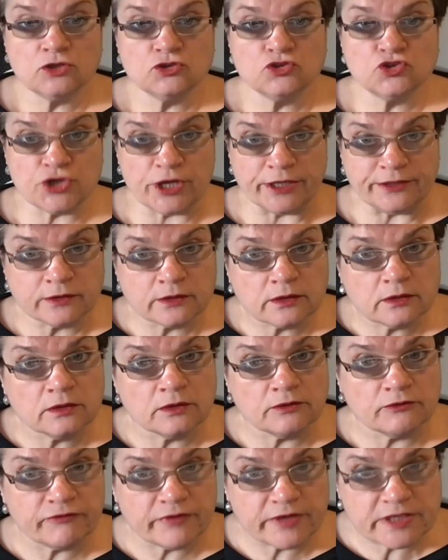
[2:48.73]
general
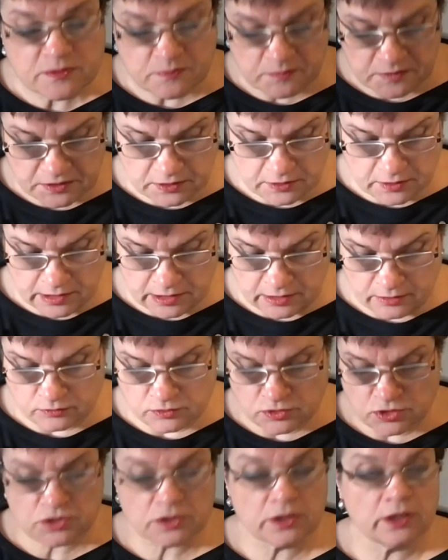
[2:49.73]
investment
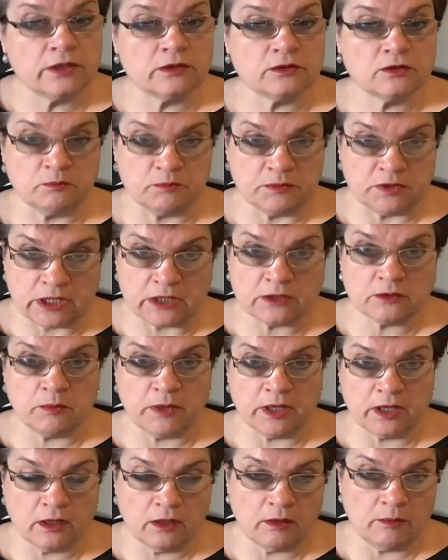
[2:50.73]
accounts, and
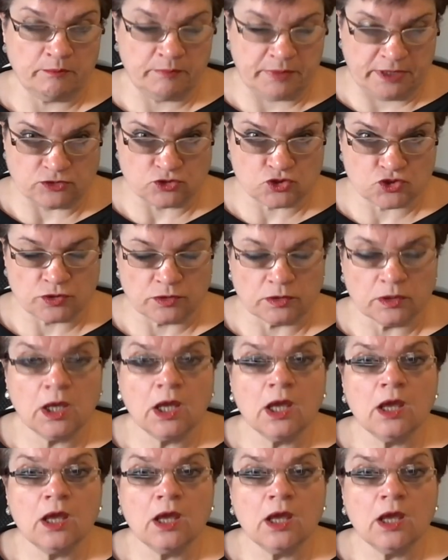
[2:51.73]
Nutmeg pension.